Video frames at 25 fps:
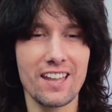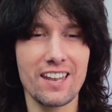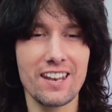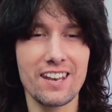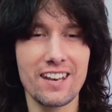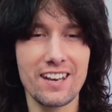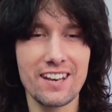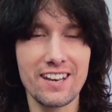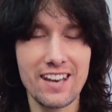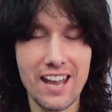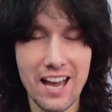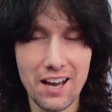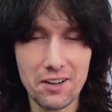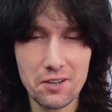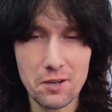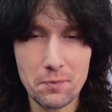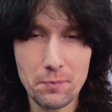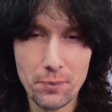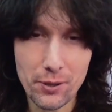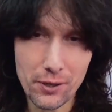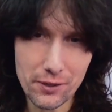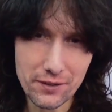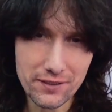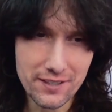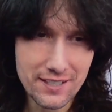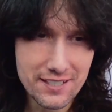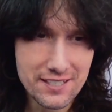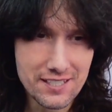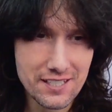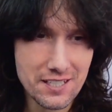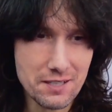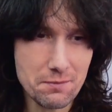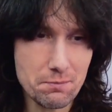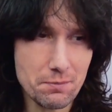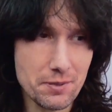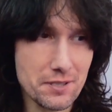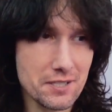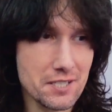Now, to put this
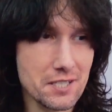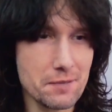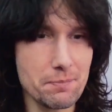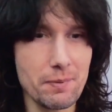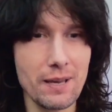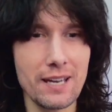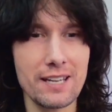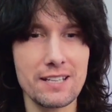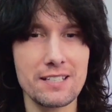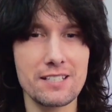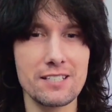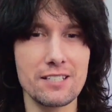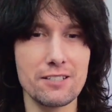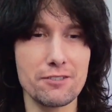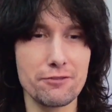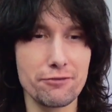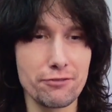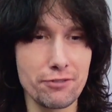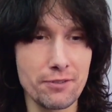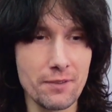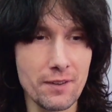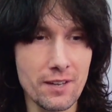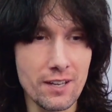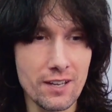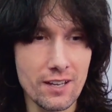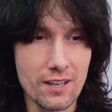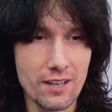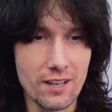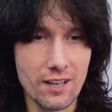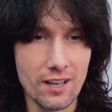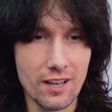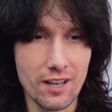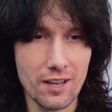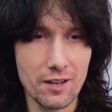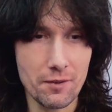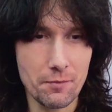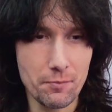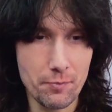in perspective,
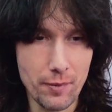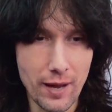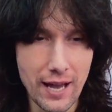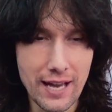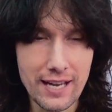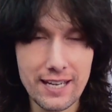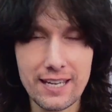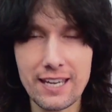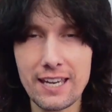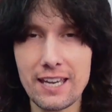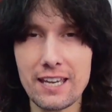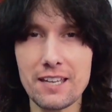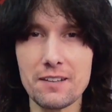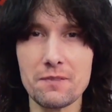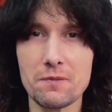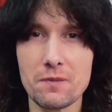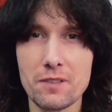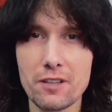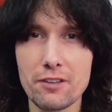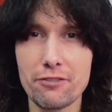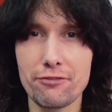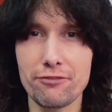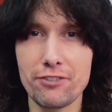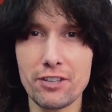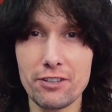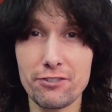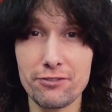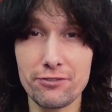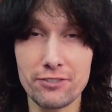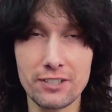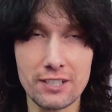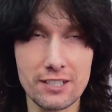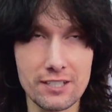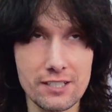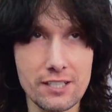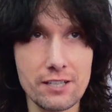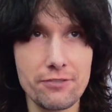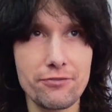back in the
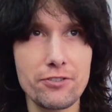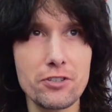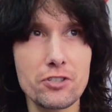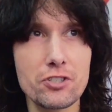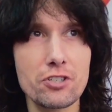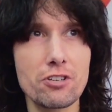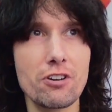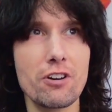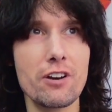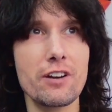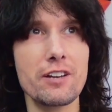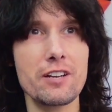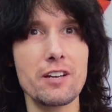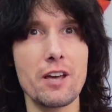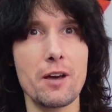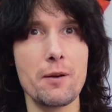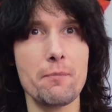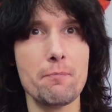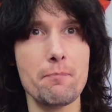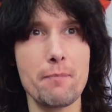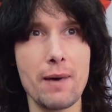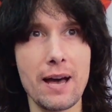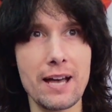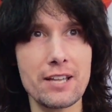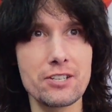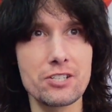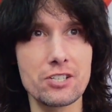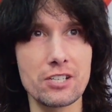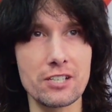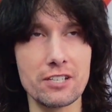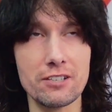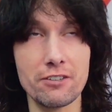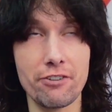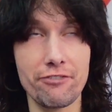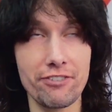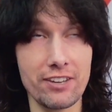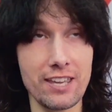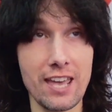50s, if you try and
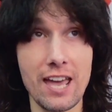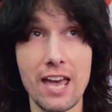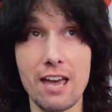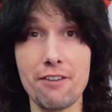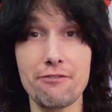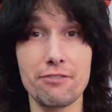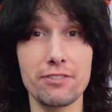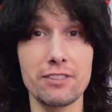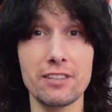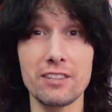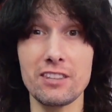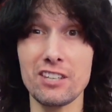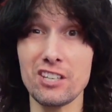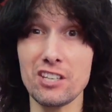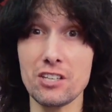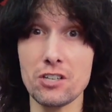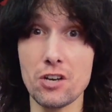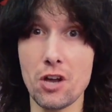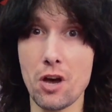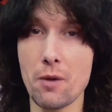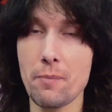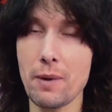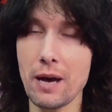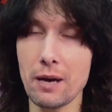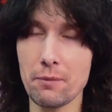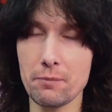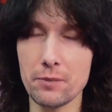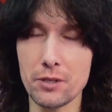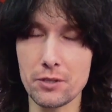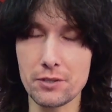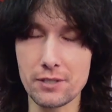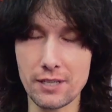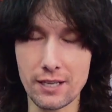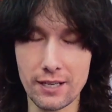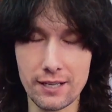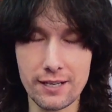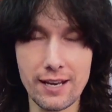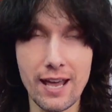imagine, forget everything that you know about
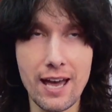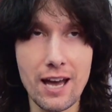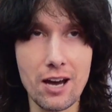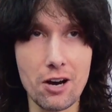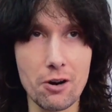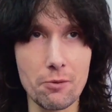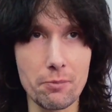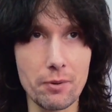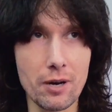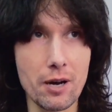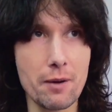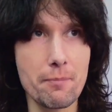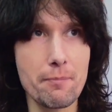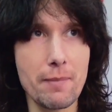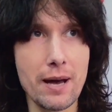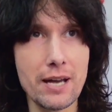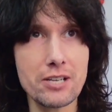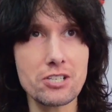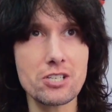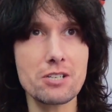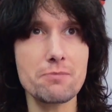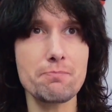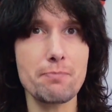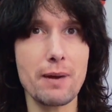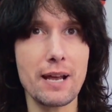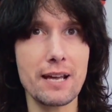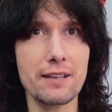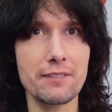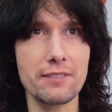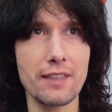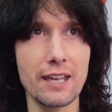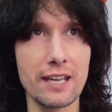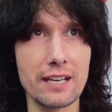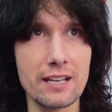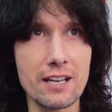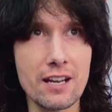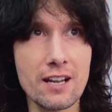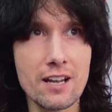music now, but imagine back
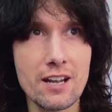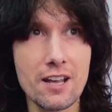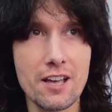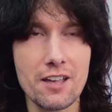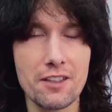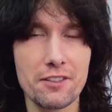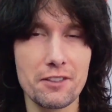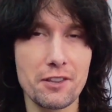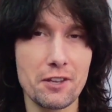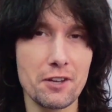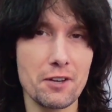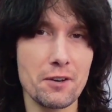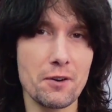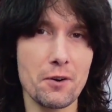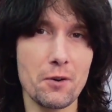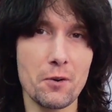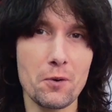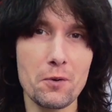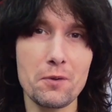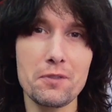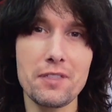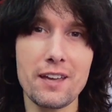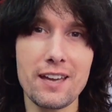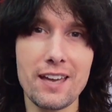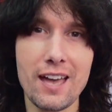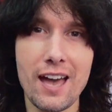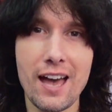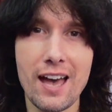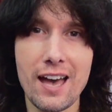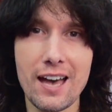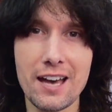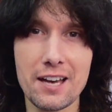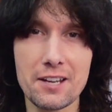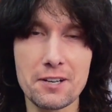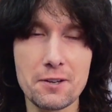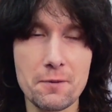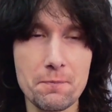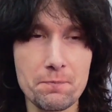then that all they
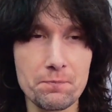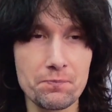had